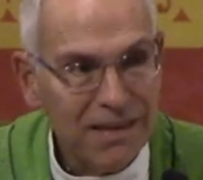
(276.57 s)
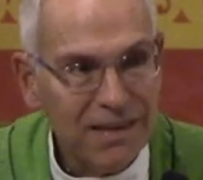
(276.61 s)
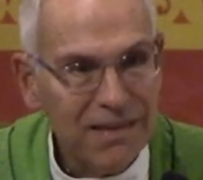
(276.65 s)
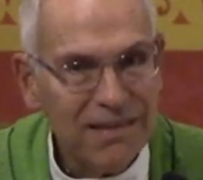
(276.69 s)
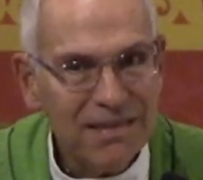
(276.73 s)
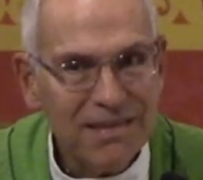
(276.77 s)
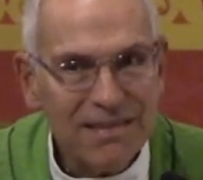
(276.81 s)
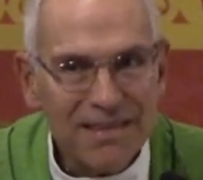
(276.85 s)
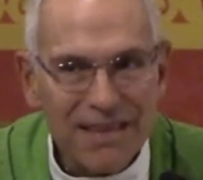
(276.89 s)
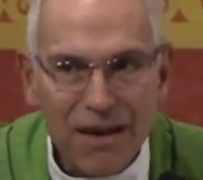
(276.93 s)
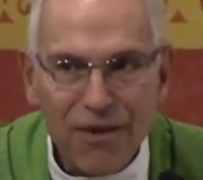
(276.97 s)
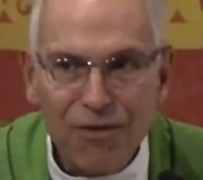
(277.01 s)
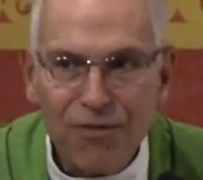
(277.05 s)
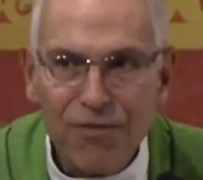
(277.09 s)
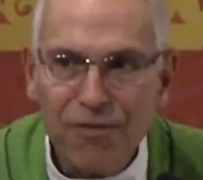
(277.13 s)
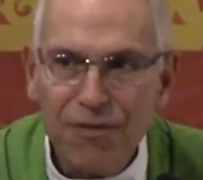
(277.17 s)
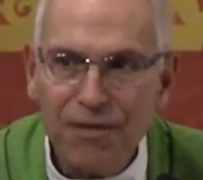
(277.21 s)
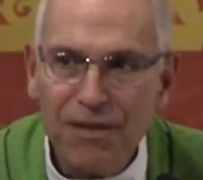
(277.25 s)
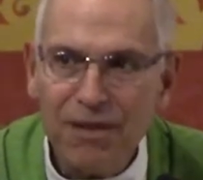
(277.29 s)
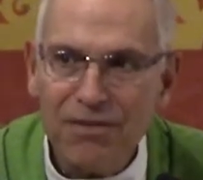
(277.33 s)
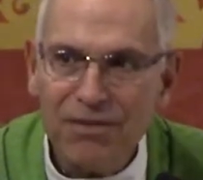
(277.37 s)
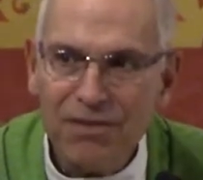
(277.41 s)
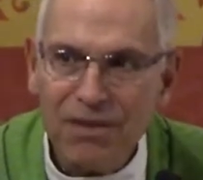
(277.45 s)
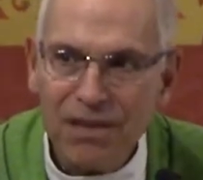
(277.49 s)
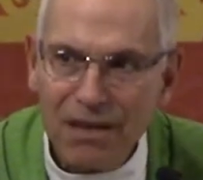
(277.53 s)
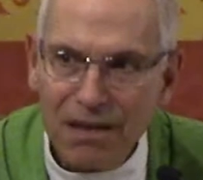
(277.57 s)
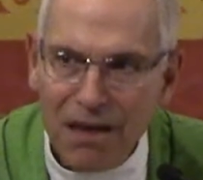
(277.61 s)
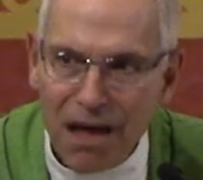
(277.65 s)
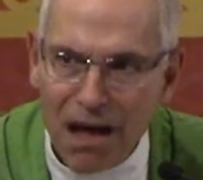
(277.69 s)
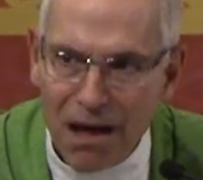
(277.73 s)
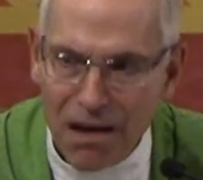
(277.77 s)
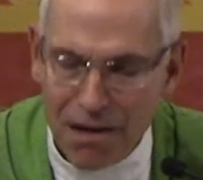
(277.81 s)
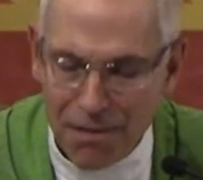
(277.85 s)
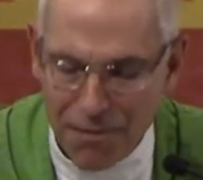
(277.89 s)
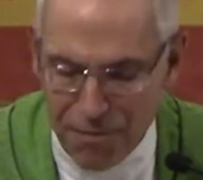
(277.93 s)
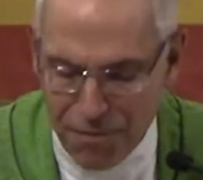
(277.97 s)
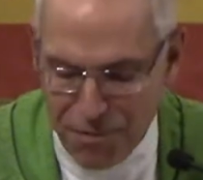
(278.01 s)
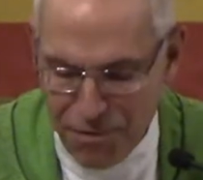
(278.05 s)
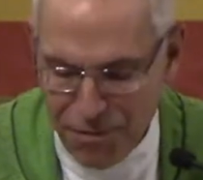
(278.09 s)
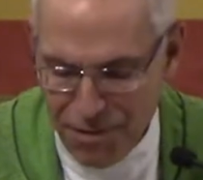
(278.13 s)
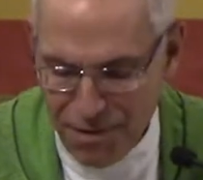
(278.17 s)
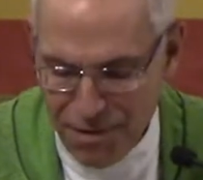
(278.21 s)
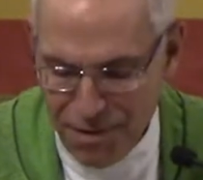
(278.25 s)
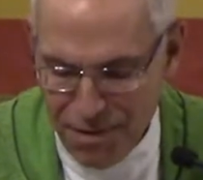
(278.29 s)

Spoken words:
selfless love.